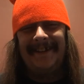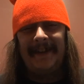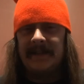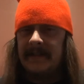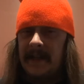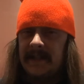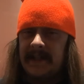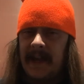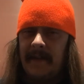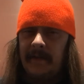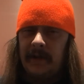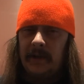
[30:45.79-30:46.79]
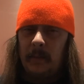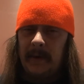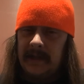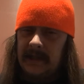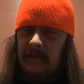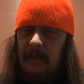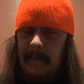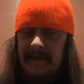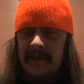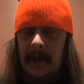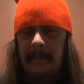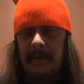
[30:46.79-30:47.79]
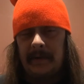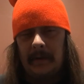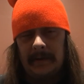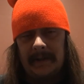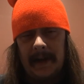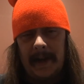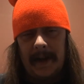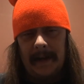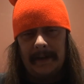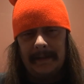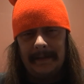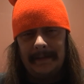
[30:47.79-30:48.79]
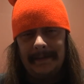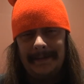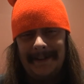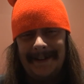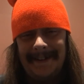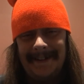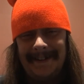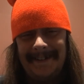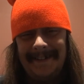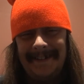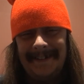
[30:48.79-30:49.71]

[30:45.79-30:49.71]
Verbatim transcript: It's nice to have good weeds for my supper toke today, eh?